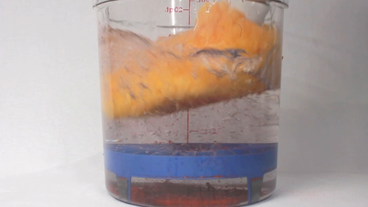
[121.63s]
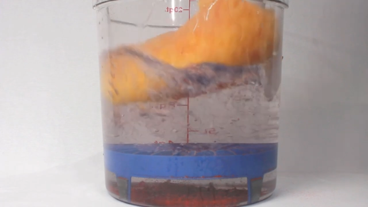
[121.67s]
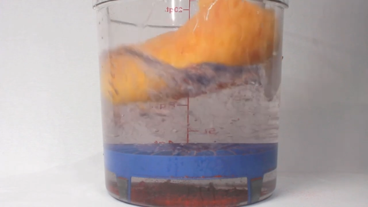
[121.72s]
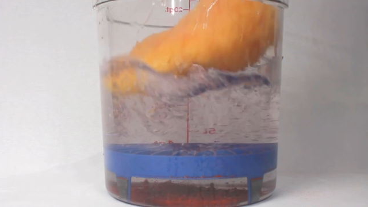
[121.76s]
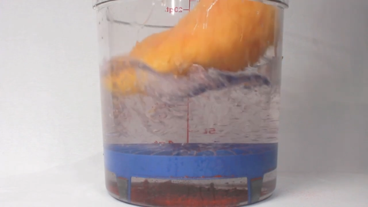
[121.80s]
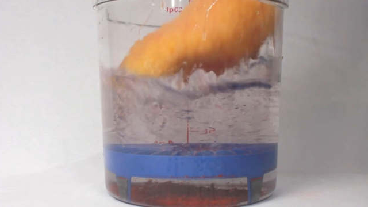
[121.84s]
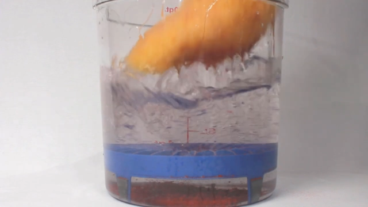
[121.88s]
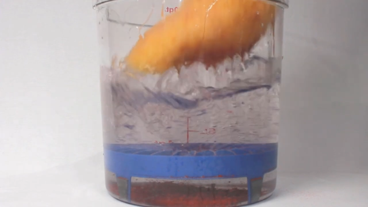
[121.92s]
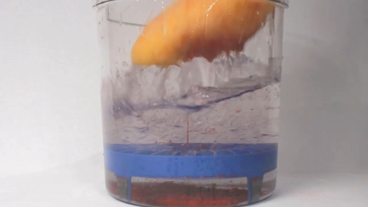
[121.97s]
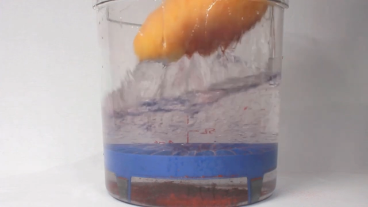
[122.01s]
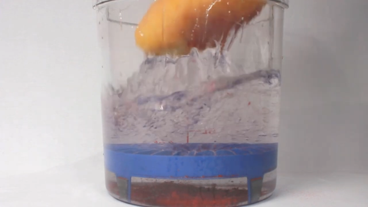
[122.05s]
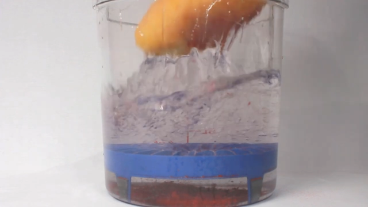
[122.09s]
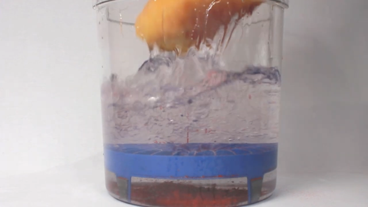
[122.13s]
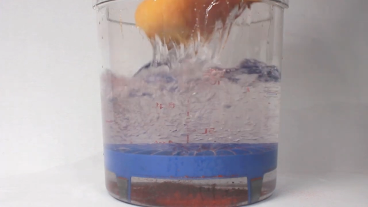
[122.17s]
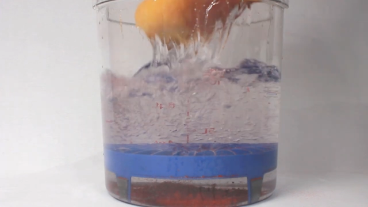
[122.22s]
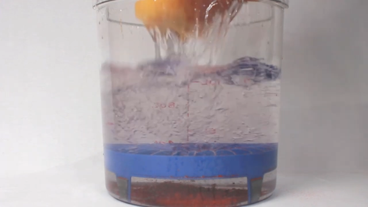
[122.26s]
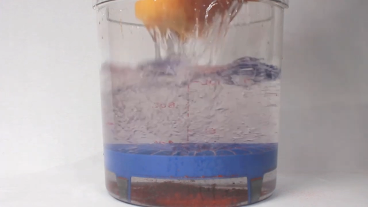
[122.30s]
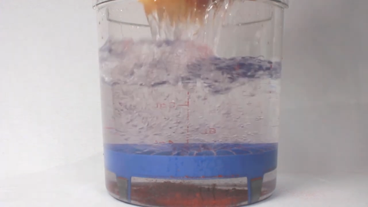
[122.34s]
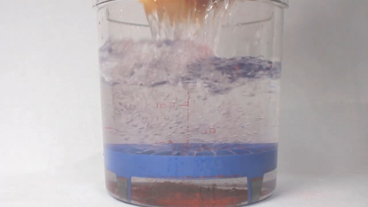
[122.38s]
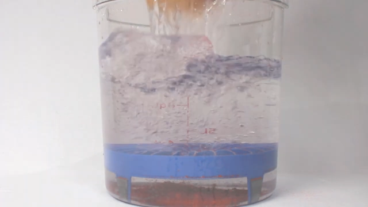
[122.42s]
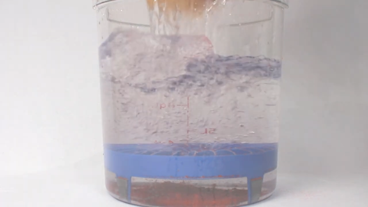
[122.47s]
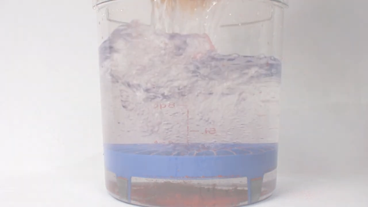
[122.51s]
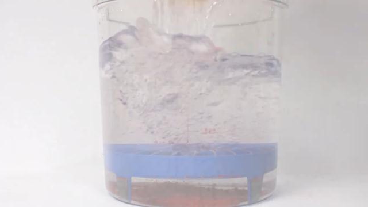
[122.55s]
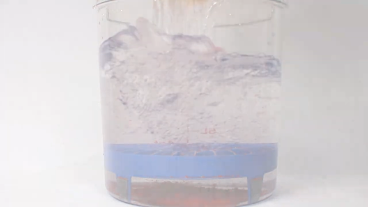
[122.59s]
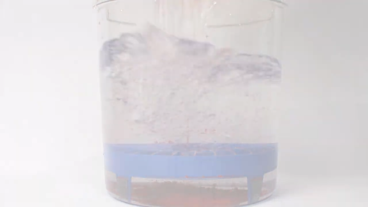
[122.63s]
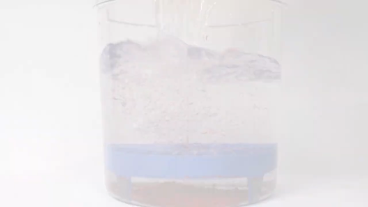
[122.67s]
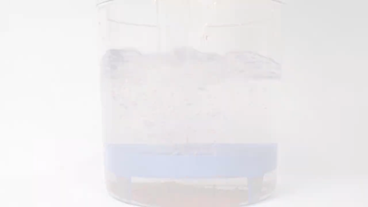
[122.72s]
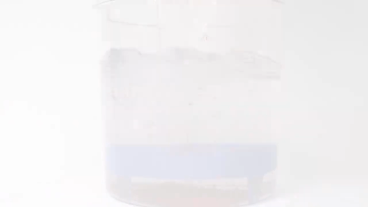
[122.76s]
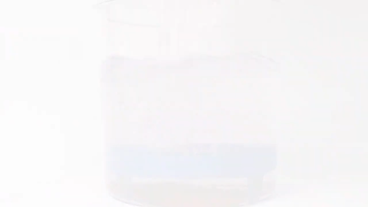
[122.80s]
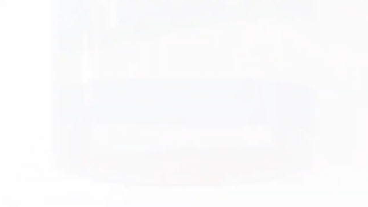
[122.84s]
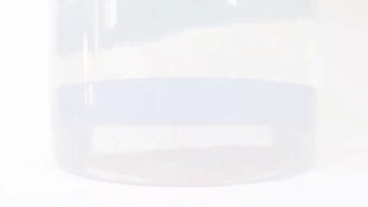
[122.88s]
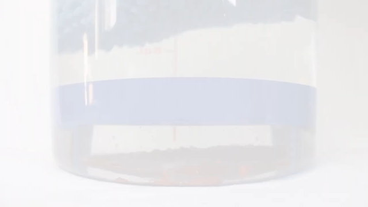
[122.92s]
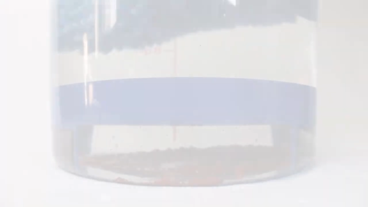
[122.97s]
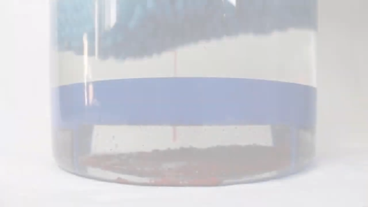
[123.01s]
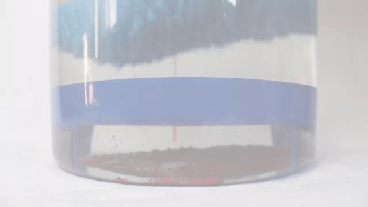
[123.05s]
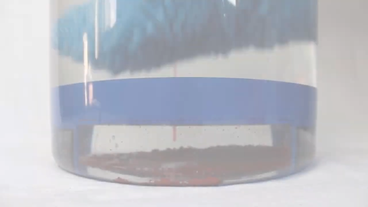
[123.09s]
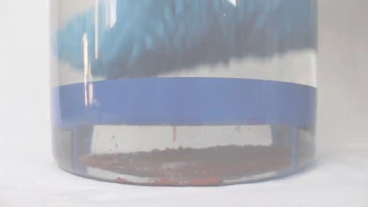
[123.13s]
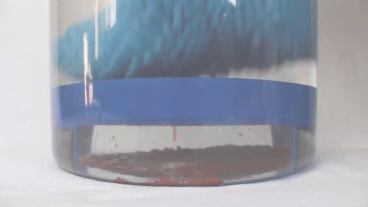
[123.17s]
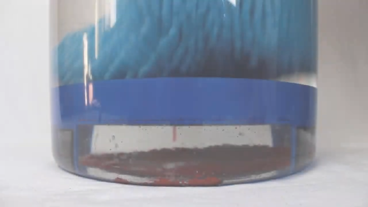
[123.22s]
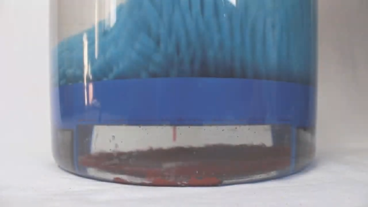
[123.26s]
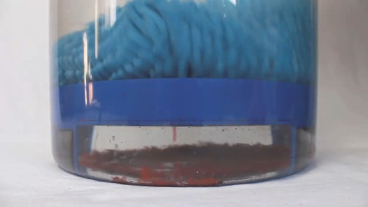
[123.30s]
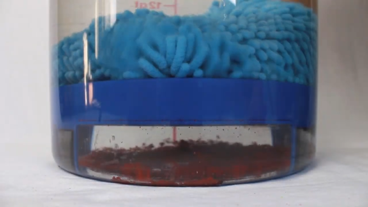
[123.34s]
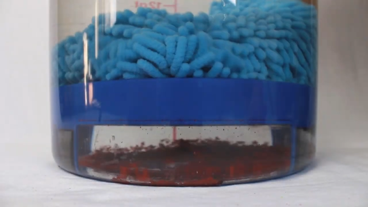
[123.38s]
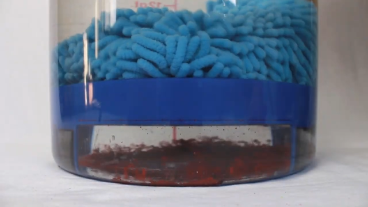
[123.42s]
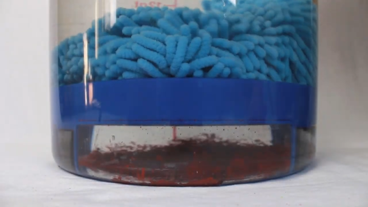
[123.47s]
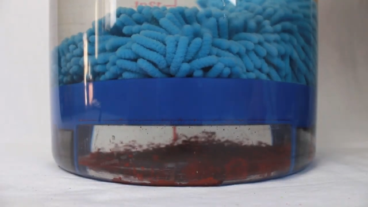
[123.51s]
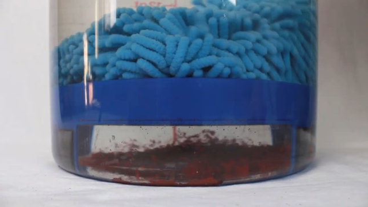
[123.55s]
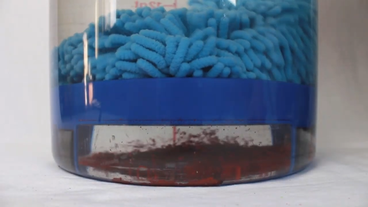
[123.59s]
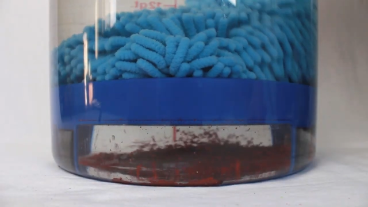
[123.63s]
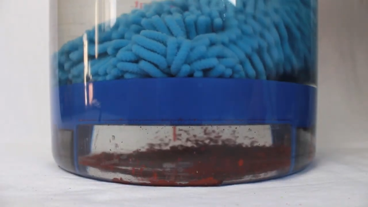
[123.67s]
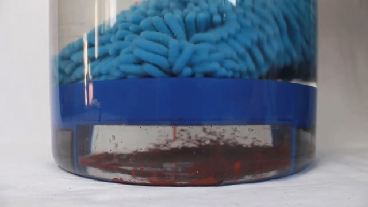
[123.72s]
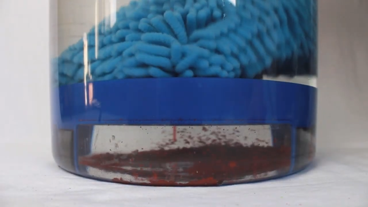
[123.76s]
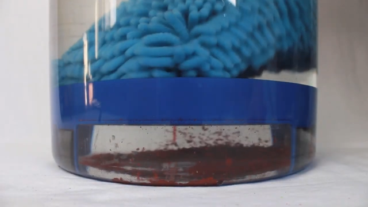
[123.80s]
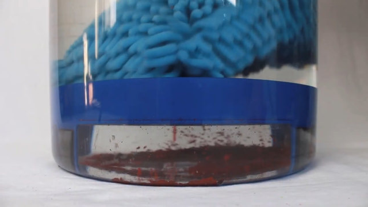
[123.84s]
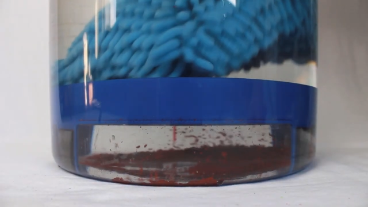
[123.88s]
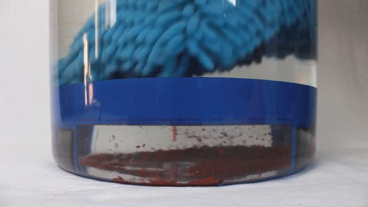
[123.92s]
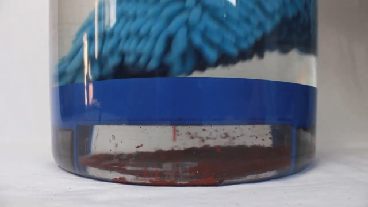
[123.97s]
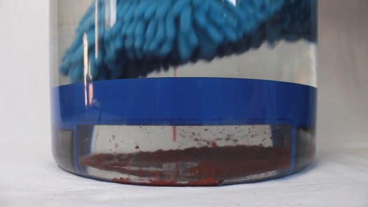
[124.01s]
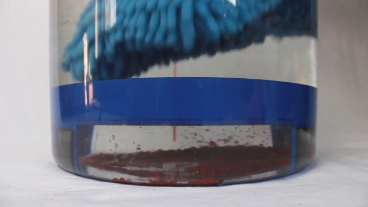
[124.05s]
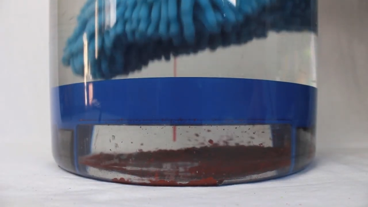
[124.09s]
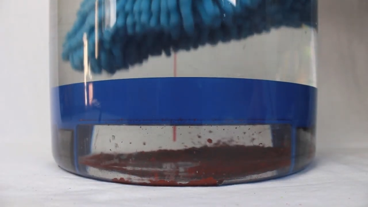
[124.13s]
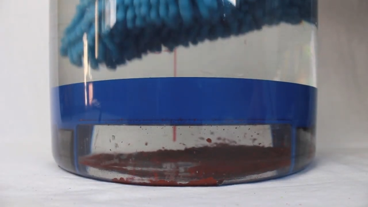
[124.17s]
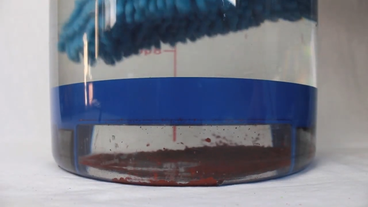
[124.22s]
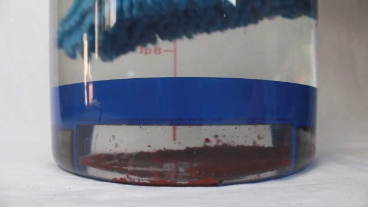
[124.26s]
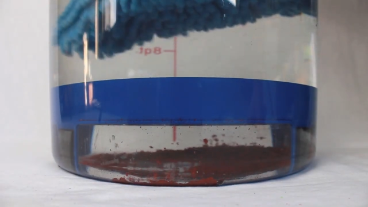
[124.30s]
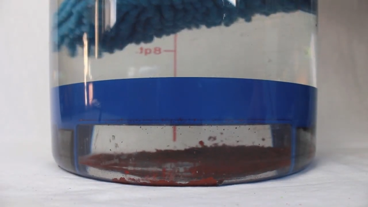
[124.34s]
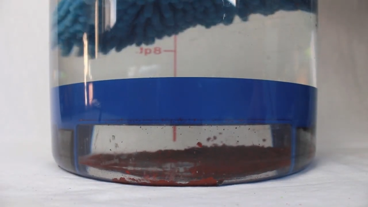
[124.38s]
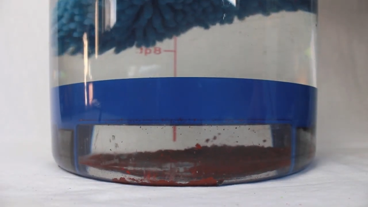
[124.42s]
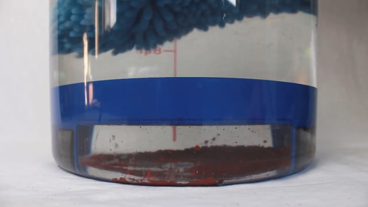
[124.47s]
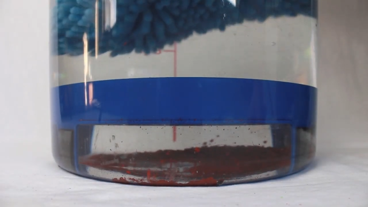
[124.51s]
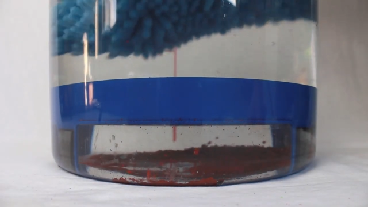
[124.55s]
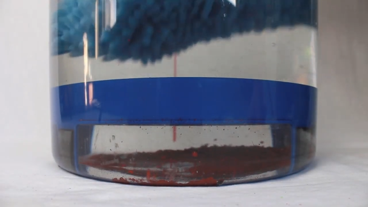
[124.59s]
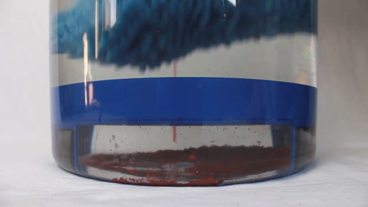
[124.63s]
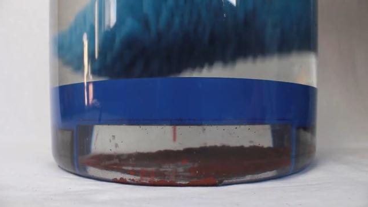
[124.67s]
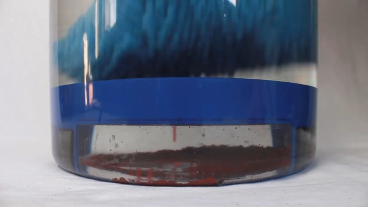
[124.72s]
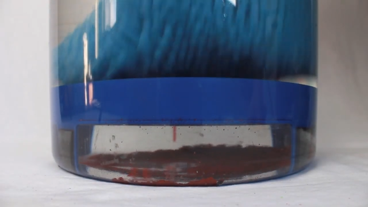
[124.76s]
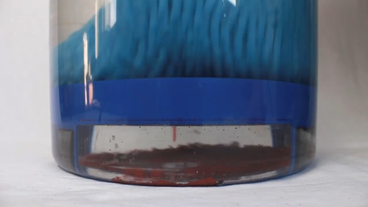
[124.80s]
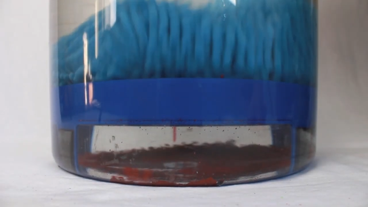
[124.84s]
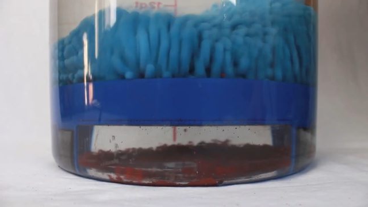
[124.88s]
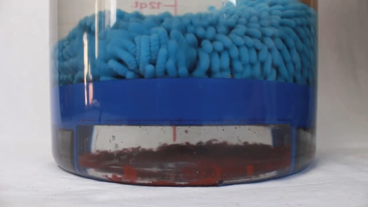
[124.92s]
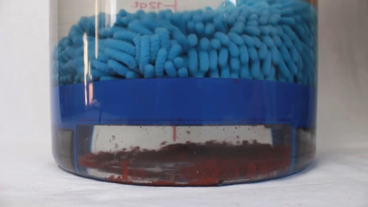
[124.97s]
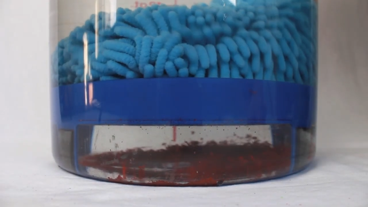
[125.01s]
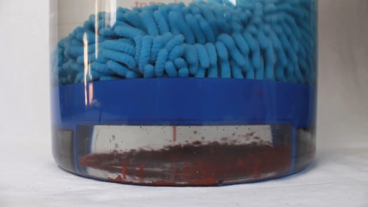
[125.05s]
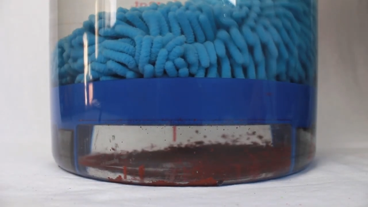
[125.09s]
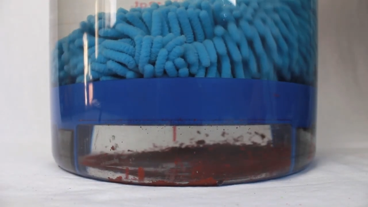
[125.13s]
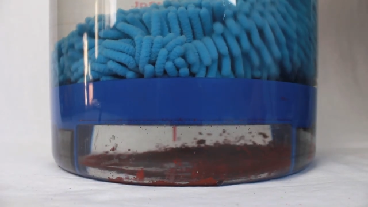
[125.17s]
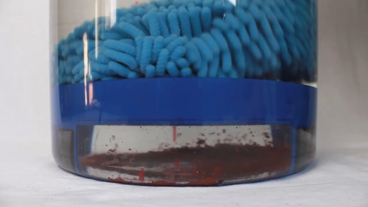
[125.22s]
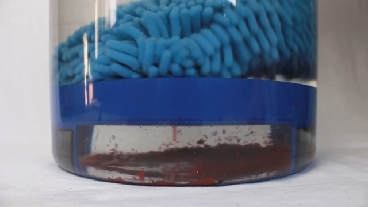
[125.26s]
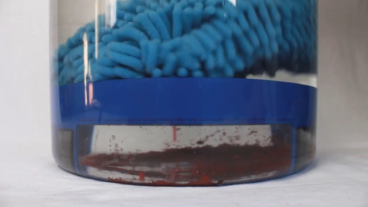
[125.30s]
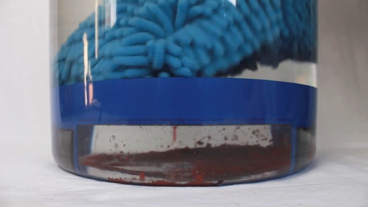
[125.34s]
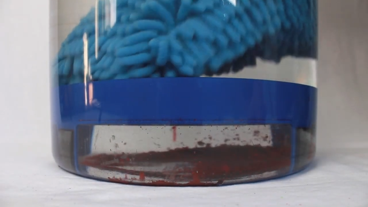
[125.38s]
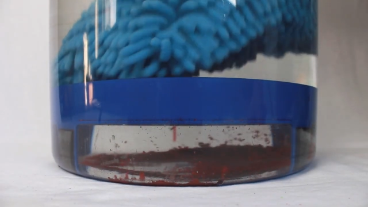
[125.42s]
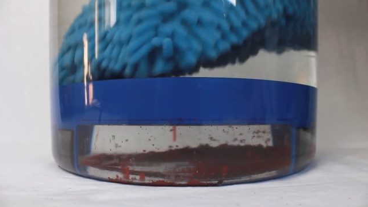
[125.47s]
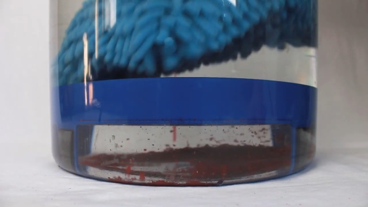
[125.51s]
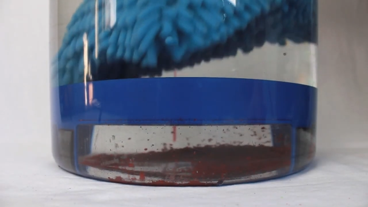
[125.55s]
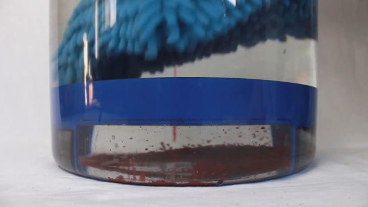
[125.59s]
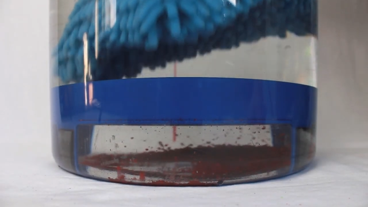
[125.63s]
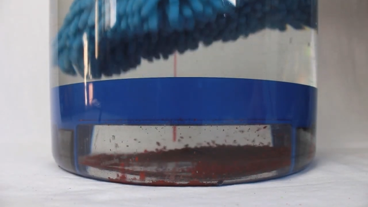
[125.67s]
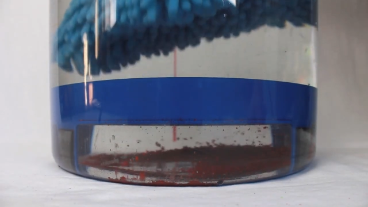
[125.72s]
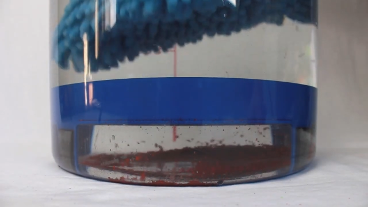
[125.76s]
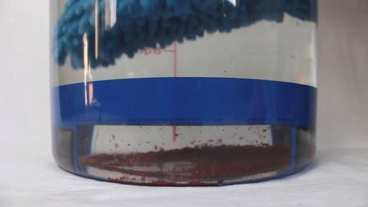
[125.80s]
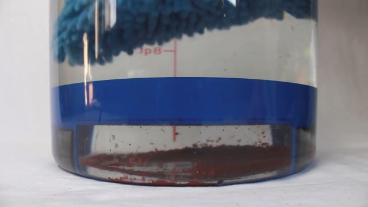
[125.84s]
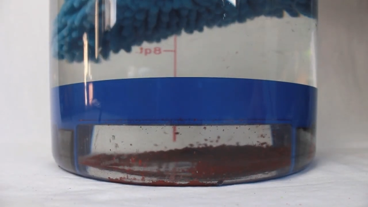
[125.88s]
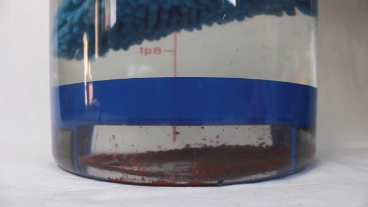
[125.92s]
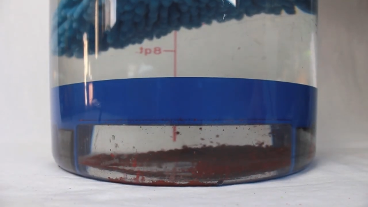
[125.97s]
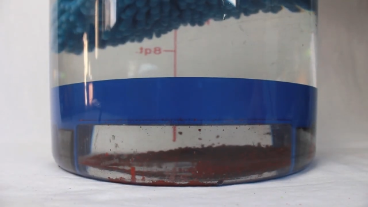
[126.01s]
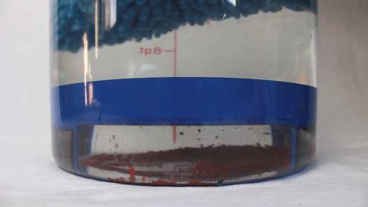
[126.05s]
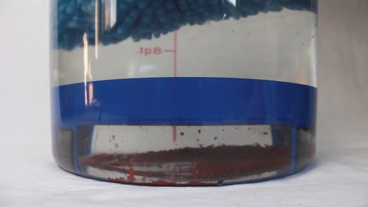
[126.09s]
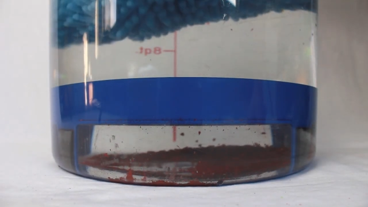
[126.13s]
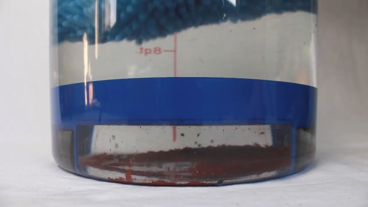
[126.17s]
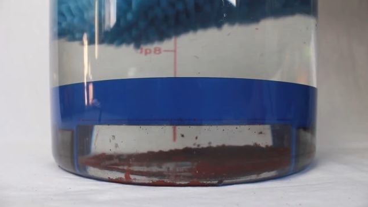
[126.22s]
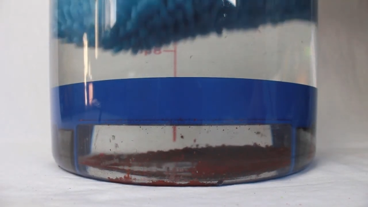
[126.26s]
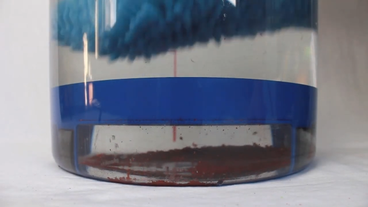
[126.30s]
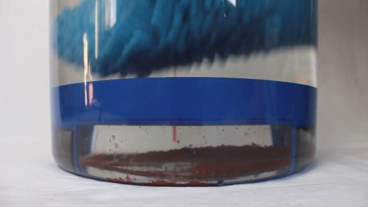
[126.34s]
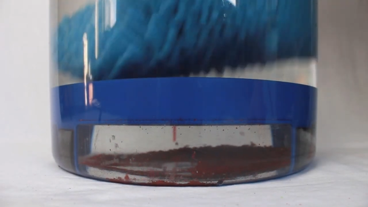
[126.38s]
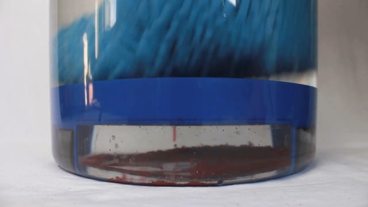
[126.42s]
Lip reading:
Nobody's mouth can be seen.